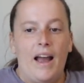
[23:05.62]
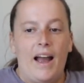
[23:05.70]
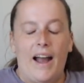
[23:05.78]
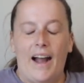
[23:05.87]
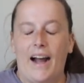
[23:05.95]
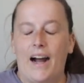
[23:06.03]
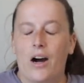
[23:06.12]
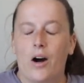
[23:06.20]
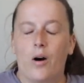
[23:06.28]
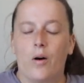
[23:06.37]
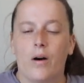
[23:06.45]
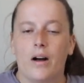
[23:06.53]

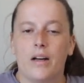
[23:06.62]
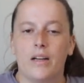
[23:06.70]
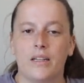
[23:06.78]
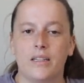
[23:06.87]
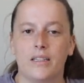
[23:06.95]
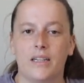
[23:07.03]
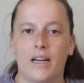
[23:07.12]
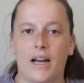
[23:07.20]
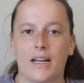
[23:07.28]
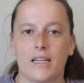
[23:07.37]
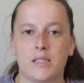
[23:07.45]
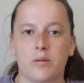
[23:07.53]
how, I
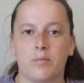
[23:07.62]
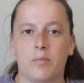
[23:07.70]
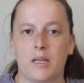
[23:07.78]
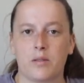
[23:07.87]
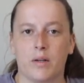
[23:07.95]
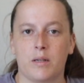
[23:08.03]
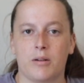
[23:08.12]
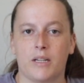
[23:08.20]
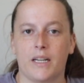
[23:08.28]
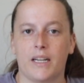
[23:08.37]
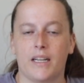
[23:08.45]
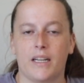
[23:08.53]
guess the best way to put
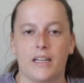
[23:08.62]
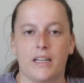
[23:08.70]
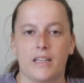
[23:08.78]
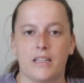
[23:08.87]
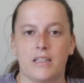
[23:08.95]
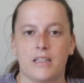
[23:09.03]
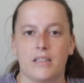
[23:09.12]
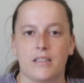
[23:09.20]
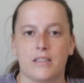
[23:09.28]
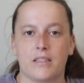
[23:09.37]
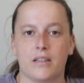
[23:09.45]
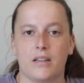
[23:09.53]
it
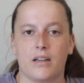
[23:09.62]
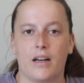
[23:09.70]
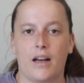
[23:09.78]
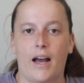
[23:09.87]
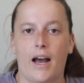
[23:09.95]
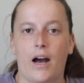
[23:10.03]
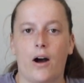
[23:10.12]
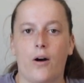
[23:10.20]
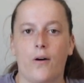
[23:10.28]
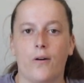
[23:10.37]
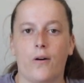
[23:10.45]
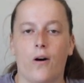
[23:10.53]
is
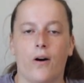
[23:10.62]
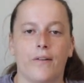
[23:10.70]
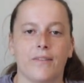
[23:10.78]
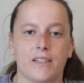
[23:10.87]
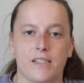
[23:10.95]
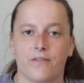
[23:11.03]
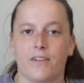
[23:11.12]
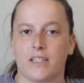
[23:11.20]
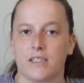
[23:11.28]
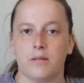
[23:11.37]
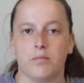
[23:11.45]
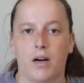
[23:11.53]
how all of this
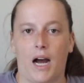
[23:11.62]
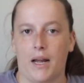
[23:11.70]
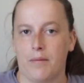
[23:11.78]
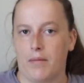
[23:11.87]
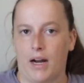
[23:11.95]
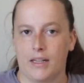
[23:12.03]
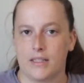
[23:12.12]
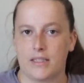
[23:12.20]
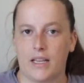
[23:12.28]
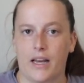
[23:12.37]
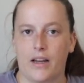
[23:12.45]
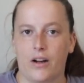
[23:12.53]
affected my
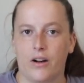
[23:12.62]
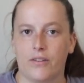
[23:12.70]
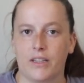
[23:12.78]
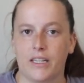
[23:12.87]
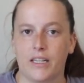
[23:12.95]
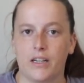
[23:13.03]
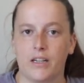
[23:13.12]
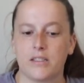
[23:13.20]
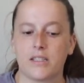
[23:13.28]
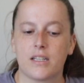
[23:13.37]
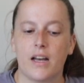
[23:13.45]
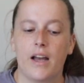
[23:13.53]
mindset over the
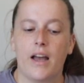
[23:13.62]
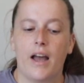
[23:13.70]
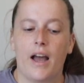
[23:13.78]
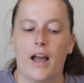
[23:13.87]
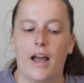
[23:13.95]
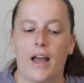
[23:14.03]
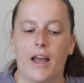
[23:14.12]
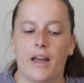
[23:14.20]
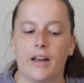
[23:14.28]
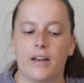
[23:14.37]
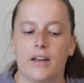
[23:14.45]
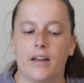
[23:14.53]
years.
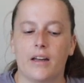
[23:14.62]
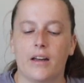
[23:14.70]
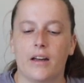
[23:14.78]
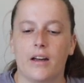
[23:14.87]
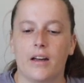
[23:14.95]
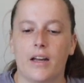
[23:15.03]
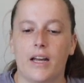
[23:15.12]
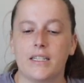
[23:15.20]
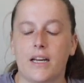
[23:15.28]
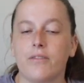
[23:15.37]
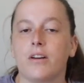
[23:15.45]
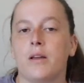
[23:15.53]
And it
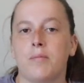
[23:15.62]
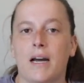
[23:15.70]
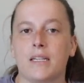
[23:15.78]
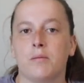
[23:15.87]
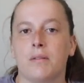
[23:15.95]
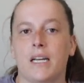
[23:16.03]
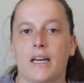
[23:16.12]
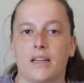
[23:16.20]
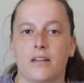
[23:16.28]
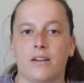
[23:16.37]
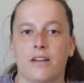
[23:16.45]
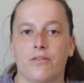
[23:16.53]
definitely impacted me
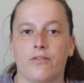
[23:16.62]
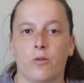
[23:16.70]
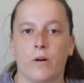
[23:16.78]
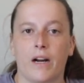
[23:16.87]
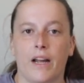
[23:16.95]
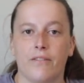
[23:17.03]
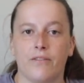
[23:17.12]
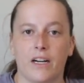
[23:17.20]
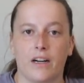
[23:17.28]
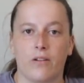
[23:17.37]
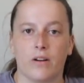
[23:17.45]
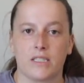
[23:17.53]
negatively for a
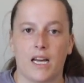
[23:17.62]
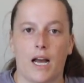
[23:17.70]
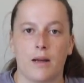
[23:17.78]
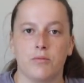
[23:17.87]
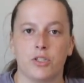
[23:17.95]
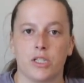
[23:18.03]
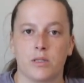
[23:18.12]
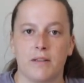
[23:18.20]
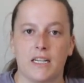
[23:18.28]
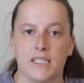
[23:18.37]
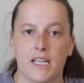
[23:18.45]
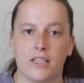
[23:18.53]
very long time, just
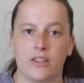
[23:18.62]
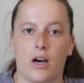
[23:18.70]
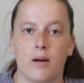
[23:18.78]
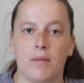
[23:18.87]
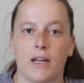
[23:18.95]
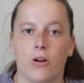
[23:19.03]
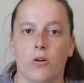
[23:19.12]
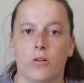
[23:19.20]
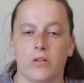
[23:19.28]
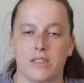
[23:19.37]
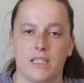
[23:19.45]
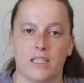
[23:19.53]
because I thought my
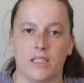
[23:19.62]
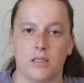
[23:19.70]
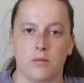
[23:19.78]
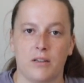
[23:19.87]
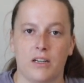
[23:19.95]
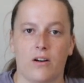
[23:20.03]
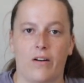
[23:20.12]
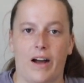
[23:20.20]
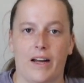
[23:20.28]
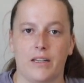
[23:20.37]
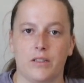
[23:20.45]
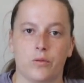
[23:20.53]
goals needed to be
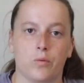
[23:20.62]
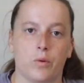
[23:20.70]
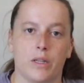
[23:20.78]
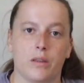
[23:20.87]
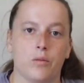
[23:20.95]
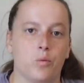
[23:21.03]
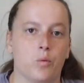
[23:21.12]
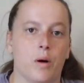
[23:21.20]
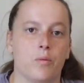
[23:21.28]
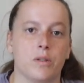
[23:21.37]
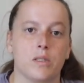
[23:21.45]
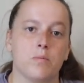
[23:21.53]
aligned with
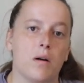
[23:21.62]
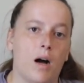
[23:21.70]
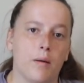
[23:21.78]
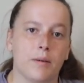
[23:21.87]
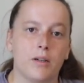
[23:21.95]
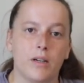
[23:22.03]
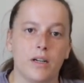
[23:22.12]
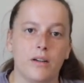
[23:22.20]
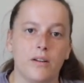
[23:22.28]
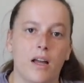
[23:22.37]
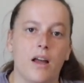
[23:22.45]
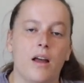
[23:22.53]
what was
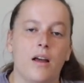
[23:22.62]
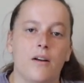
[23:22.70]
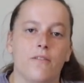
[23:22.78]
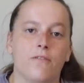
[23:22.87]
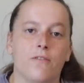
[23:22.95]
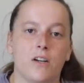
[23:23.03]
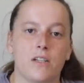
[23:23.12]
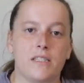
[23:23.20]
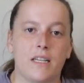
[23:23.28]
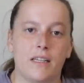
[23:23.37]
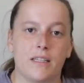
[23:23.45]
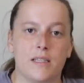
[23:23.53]
popular
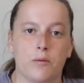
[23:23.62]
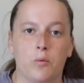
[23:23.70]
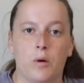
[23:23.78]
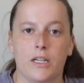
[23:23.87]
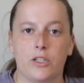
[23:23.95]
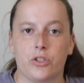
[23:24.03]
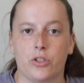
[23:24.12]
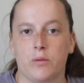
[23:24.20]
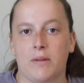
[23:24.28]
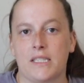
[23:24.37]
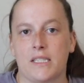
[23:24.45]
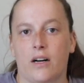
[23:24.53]
versus what is true to
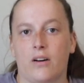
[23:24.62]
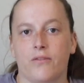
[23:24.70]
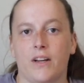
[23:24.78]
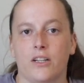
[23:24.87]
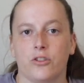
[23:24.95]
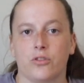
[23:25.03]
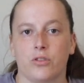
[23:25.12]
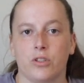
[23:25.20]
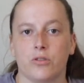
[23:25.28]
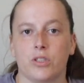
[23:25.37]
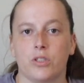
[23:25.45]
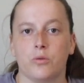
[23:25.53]
myself and
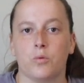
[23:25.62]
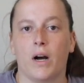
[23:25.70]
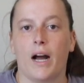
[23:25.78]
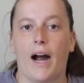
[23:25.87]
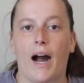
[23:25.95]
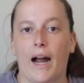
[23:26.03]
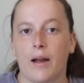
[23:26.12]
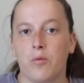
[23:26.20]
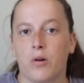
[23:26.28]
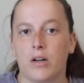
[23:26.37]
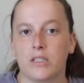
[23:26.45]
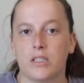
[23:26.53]
true to what I
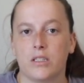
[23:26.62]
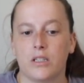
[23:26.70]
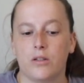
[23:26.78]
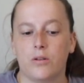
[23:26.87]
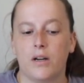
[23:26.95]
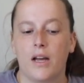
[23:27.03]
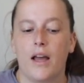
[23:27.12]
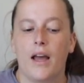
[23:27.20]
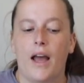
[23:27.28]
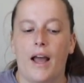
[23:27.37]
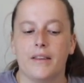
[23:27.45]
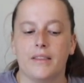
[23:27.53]
want to do.
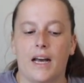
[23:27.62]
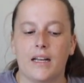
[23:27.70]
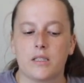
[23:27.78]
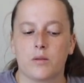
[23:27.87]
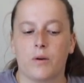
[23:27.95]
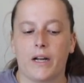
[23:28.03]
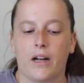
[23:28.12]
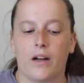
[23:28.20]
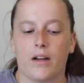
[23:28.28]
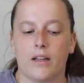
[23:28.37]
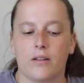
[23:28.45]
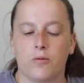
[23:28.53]
And that's
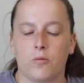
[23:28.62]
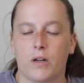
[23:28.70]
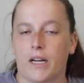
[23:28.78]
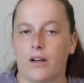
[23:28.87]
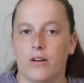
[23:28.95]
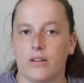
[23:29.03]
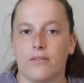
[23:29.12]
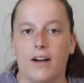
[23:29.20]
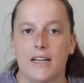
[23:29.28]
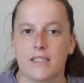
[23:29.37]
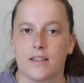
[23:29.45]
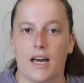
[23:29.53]
where what I call the
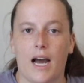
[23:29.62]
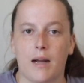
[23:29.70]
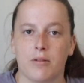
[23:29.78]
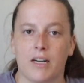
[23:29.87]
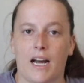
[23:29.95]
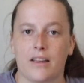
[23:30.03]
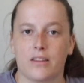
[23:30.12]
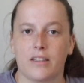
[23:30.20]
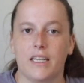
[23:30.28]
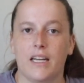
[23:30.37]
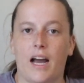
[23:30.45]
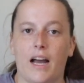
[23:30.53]
rise of the hybrid
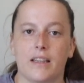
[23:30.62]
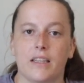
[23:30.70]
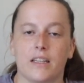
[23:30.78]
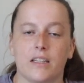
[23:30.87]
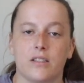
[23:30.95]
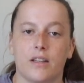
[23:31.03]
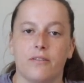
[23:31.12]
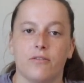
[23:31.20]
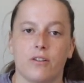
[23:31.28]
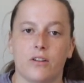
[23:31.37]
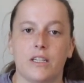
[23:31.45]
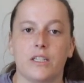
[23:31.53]
athlete, I think, is a
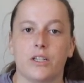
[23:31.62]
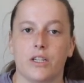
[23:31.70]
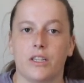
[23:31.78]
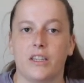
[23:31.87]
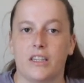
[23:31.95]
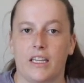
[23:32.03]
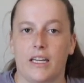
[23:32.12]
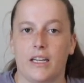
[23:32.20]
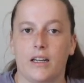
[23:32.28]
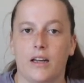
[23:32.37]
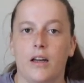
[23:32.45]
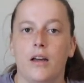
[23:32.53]
really good
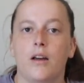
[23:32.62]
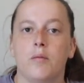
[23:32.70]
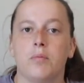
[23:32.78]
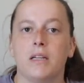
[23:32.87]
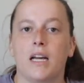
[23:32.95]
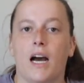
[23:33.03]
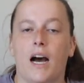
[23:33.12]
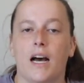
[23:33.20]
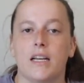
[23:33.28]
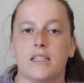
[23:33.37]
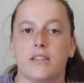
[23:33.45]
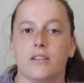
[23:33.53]
thing,
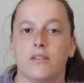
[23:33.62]
because,